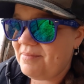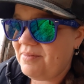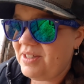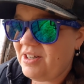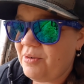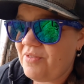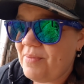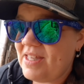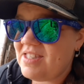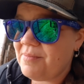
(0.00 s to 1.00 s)
You know, we've
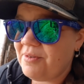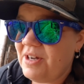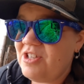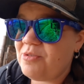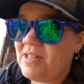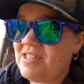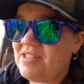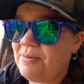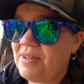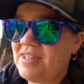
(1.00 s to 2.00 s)
made some arrangements with